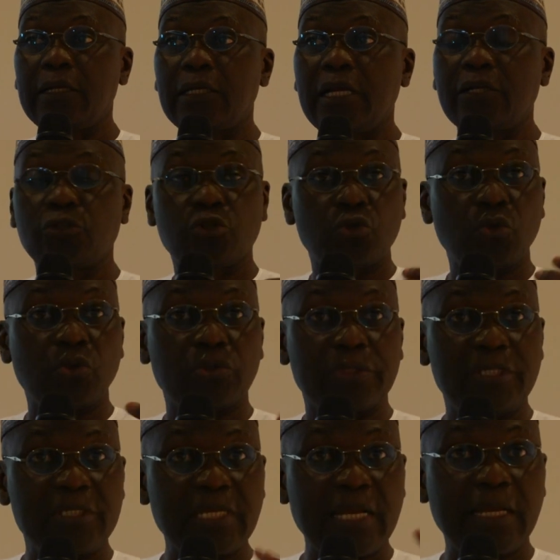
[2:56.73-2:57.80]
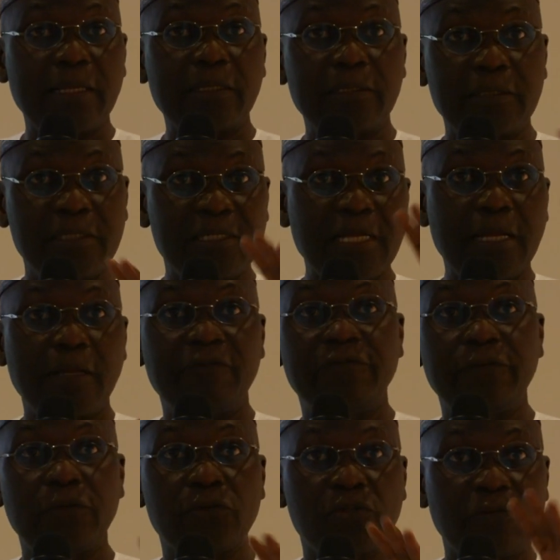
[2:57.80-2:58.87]
and so on. These are
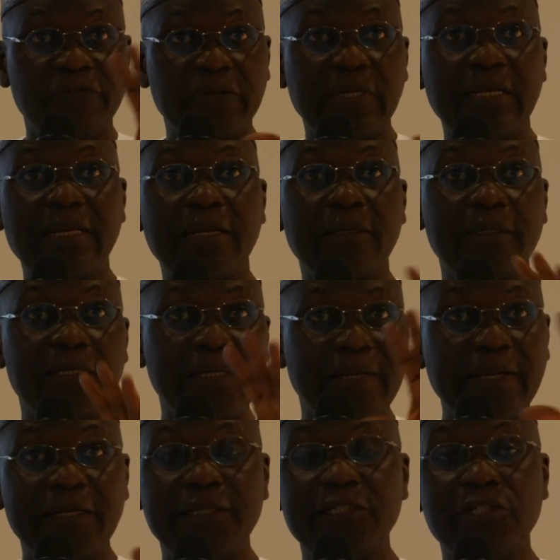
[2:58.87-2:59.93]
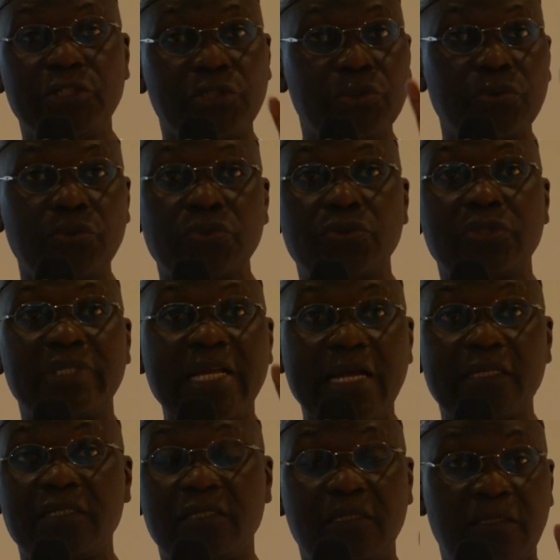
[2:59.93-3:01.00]
philosophical and legal issues
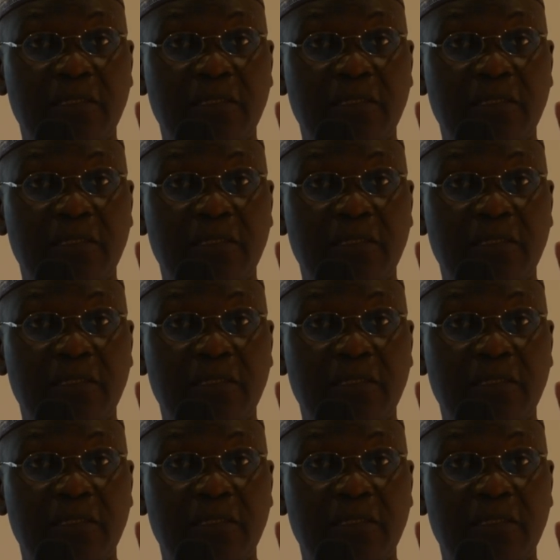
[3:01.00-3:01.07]
that